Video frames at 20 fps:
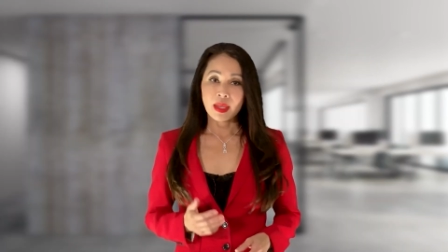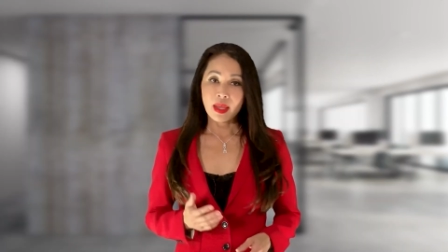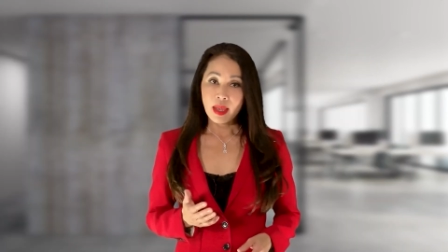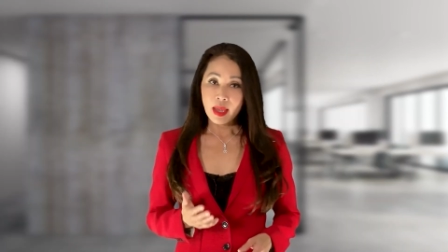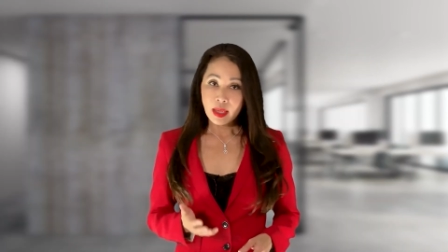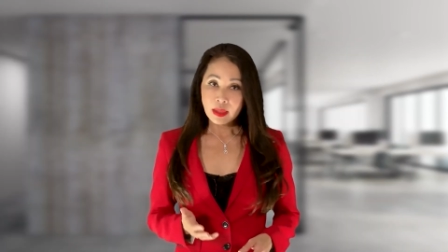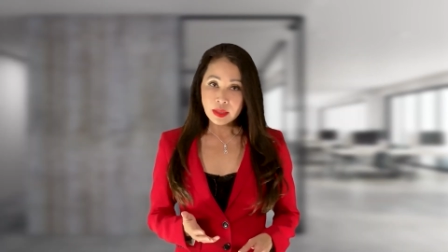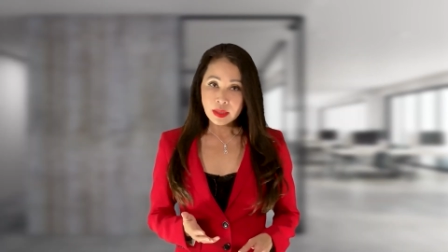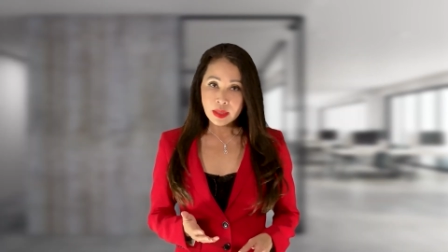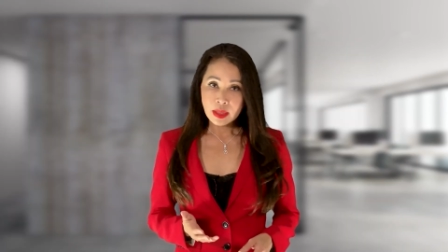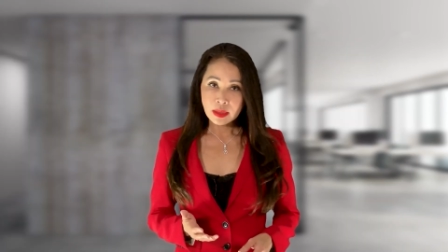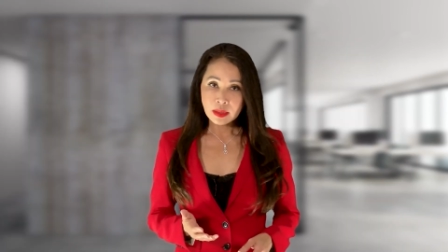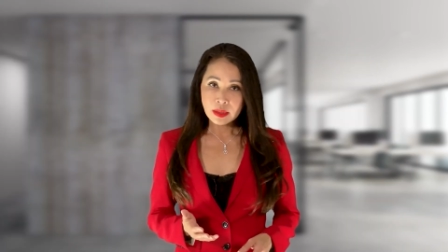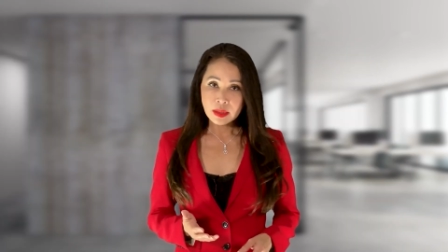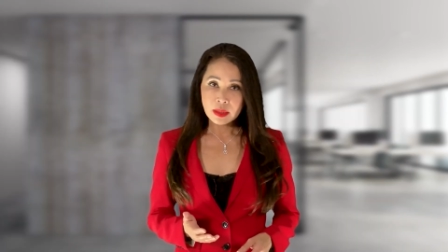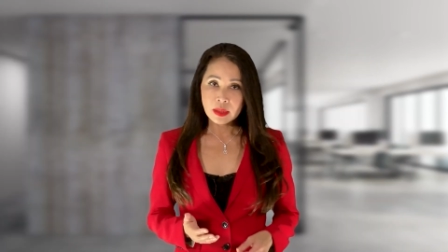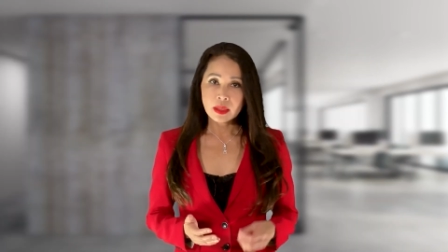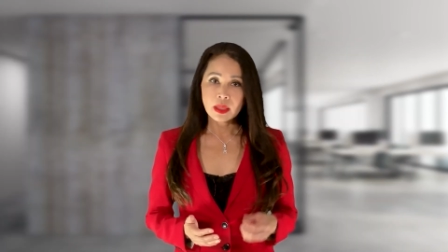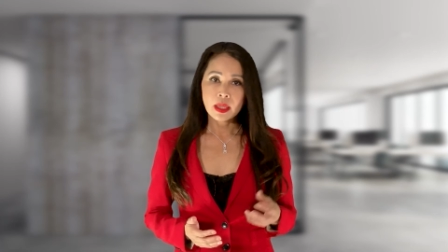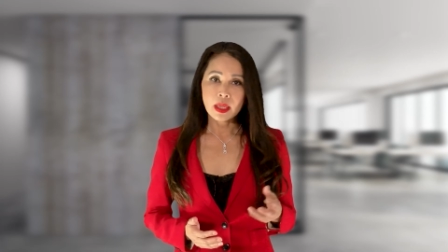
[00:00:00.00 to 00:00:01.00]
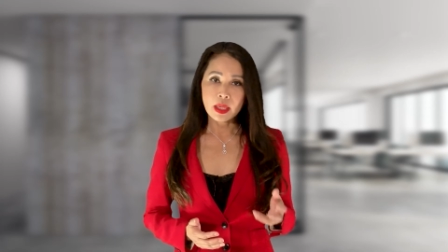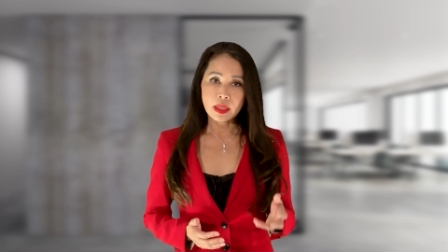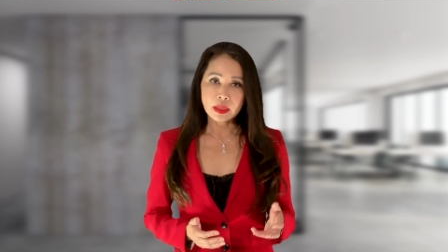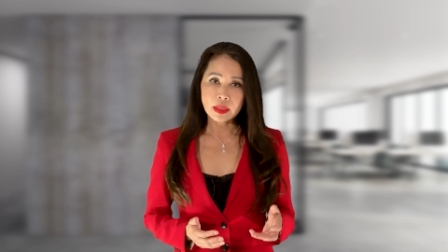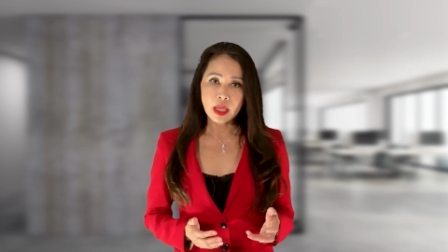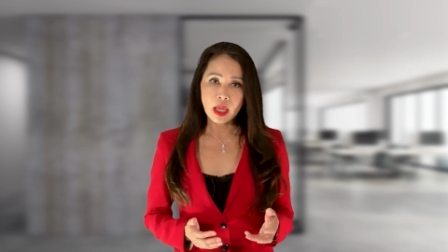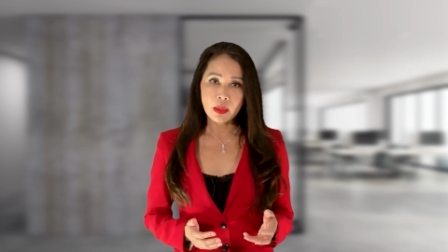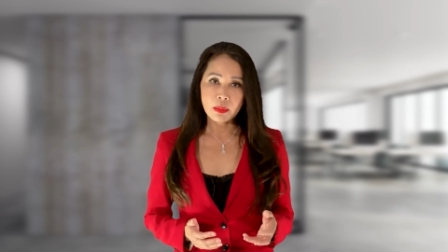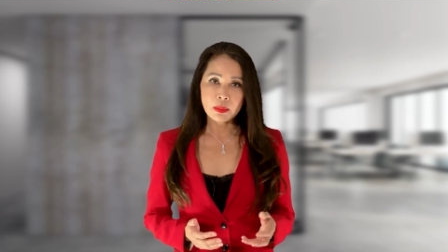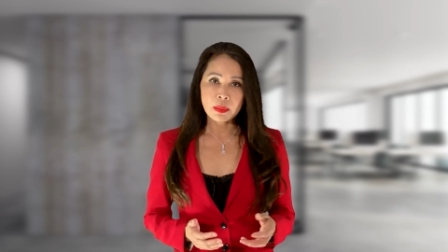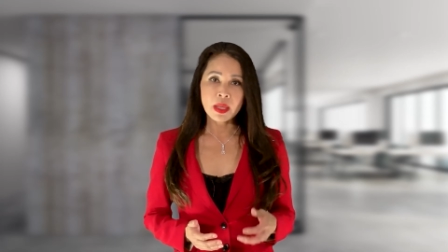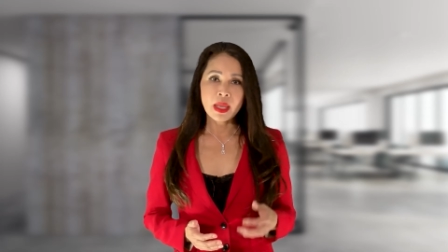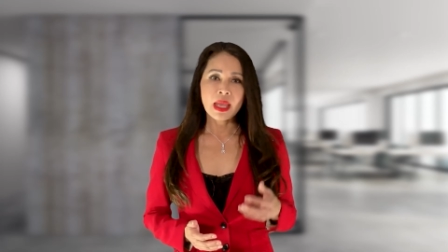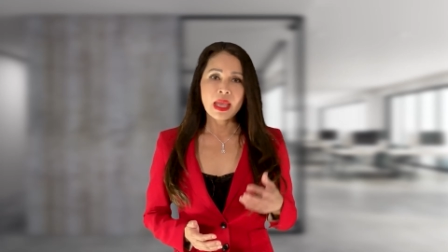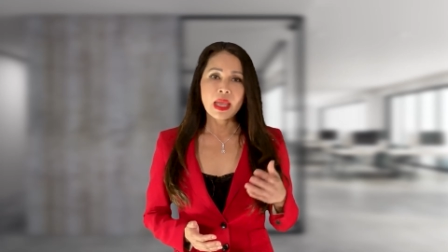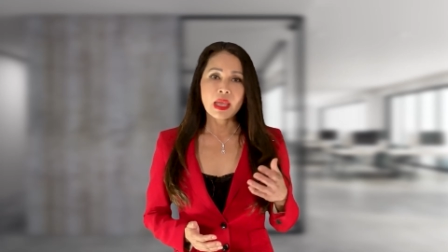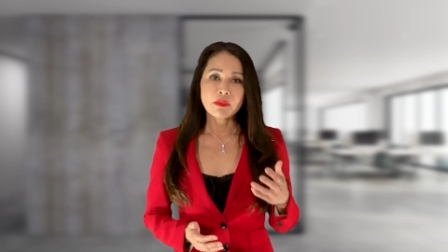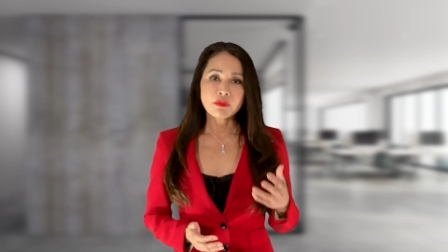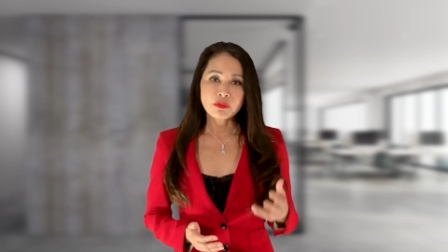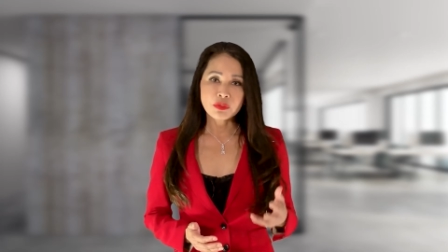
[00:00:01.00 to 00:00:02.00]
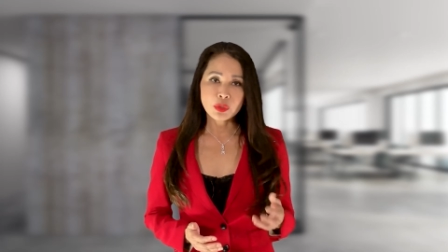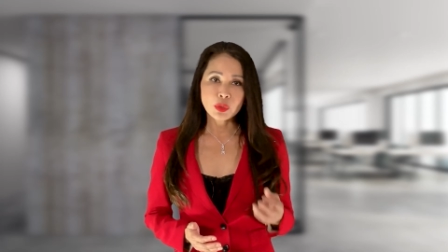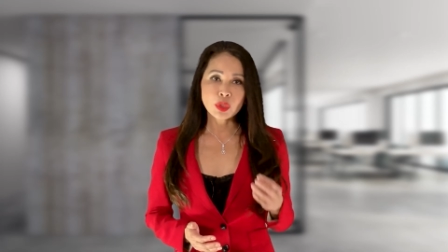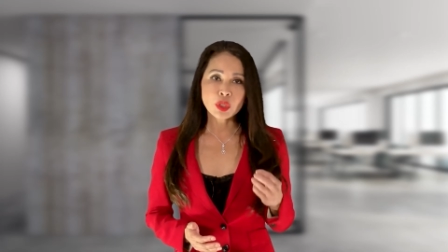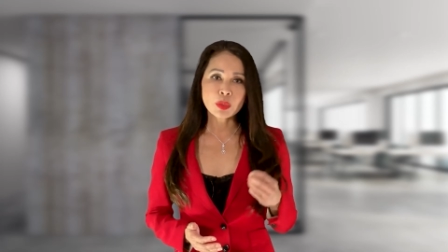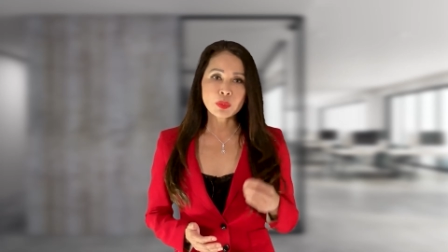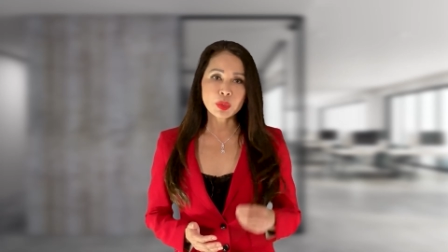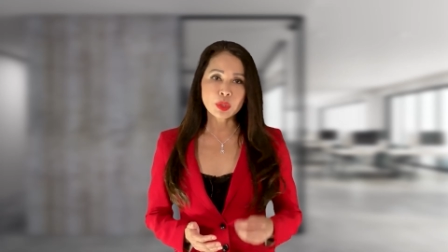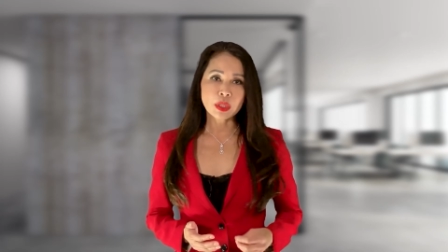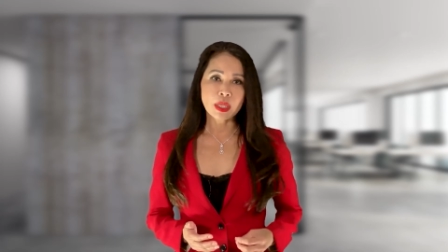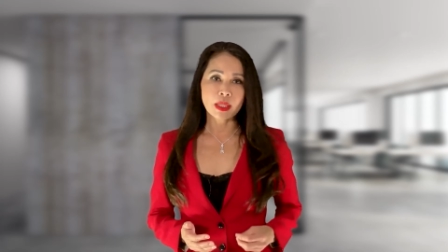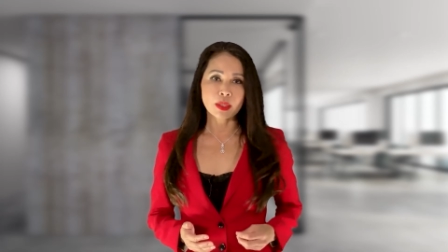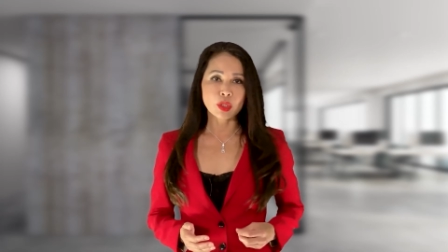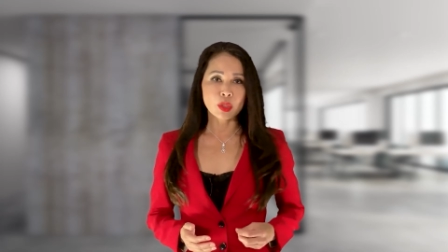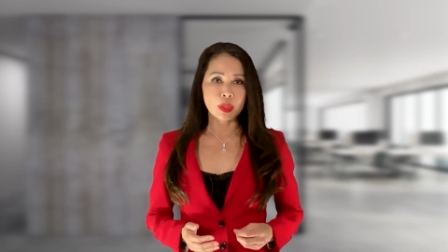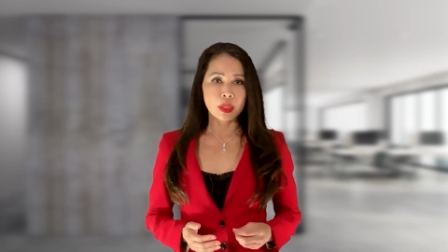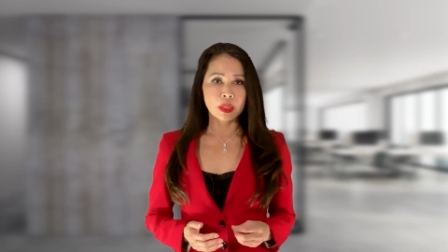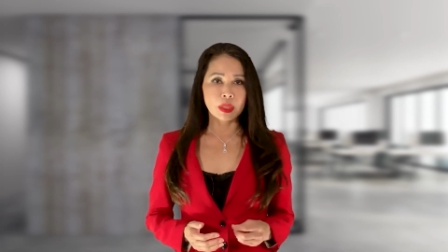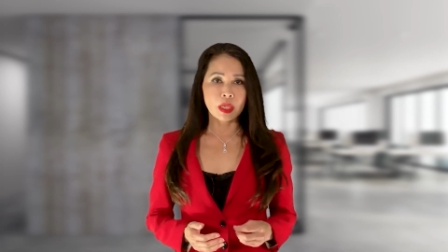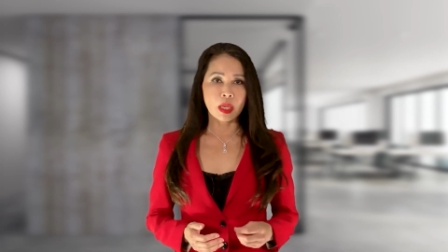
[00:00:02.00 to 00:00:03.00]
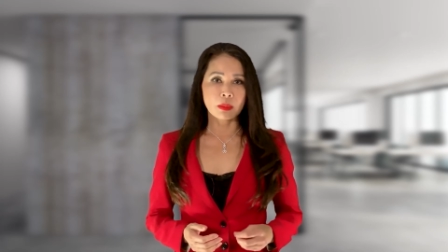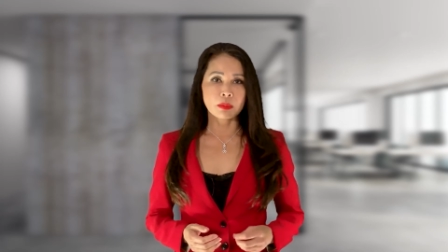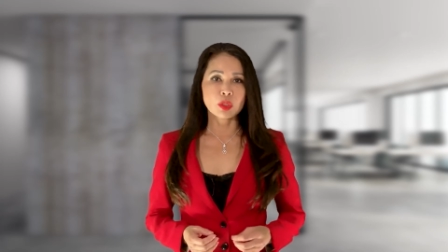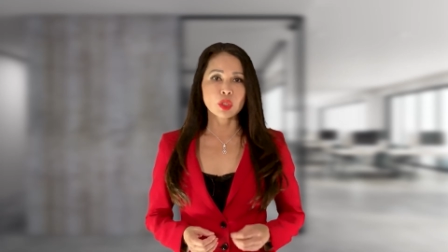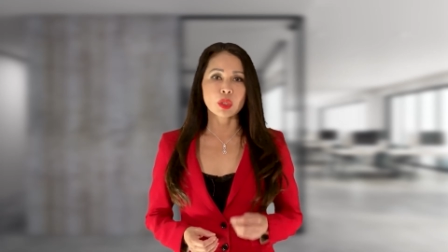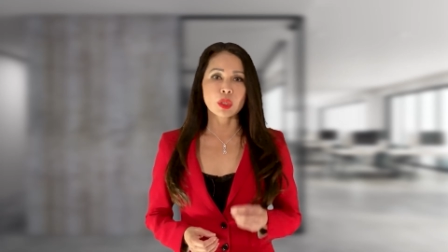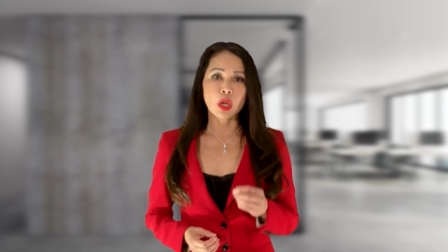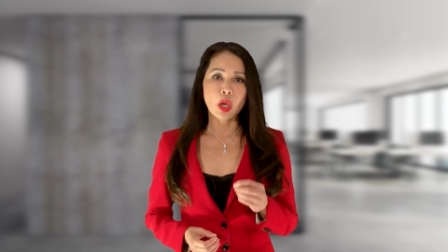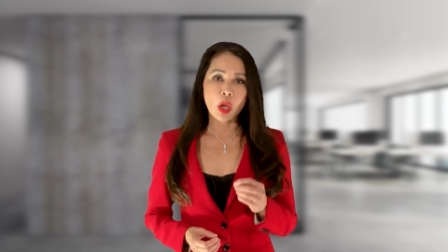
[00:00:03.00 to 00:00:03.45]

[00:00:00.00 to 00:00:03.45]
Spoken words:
Assets, income, and future potential income should